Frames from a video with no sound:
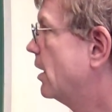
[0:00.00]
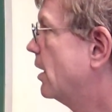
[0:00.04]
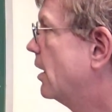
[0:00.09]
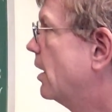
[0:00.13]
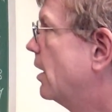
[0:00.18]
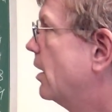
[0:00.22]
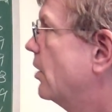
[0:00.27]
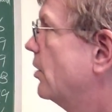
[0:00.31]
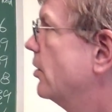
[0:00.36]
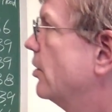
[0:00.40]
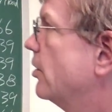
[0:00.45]

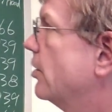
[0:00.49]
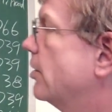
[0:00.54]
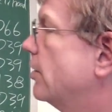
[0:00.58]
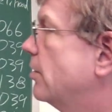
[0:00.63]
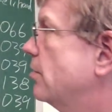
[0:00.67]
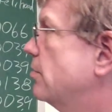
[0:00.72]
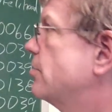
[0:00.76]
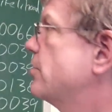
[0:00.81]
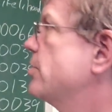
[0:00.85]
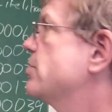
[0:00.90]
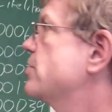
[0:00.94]

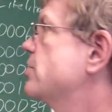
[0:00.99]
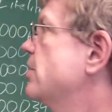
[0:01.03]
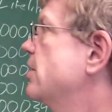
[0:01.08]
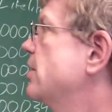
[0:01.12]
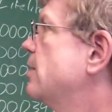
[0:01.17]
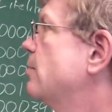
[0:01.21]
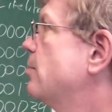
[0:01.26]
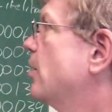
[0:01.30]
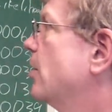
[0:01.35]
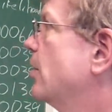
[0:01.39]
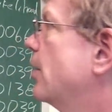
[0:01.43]
Other, just think
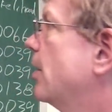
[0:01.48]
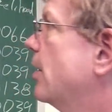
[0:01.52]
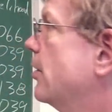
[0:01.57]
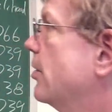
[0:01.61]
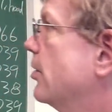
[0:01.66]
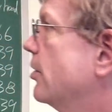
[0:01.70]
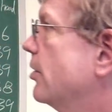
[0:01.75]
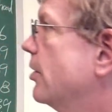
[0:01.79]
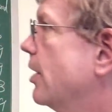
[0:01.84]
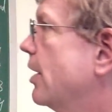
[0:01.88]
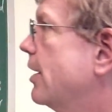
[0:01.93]
about
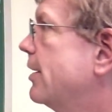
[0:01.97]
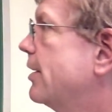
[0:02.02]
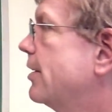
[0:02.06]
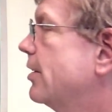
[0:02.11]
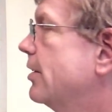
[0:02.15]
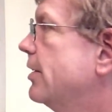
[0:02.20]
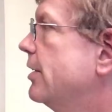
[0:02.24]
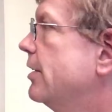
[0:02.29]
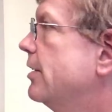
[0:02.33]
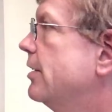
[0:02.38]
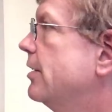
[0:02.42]
other
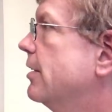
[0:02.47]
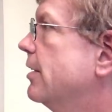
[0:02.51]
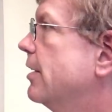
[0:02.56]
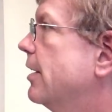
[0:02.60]
likely